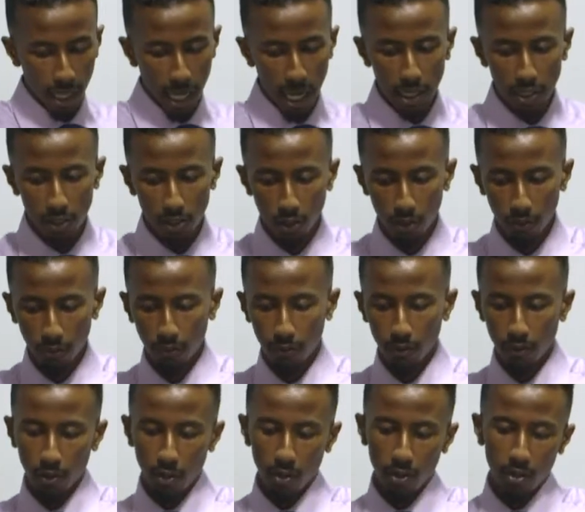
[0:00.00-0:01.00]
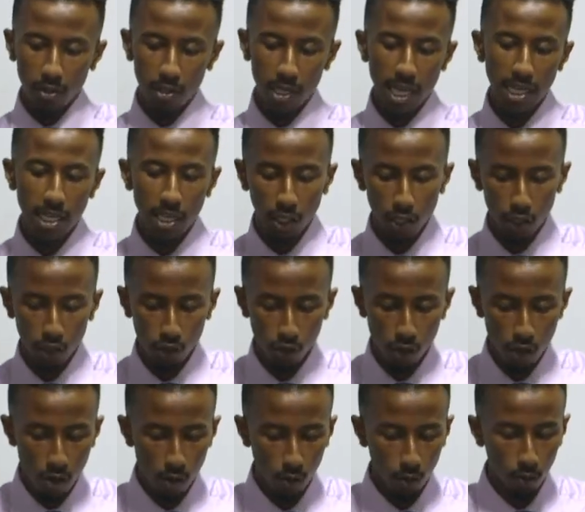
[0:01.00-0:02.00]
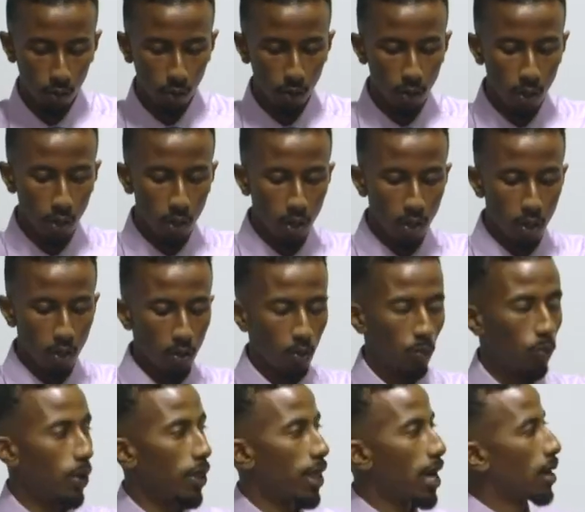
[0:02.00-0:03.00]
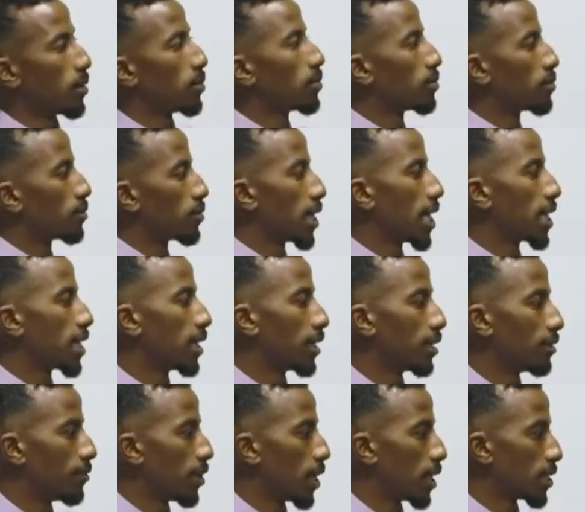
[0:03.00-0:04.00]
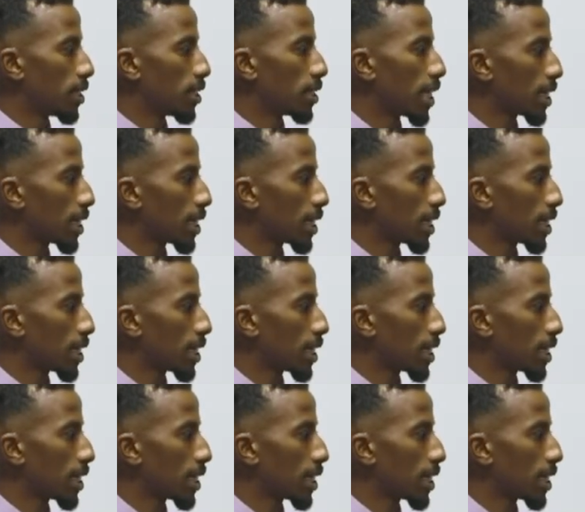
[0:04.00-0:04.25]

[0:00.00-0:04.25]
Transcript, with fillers: case of taking control without taking advantage.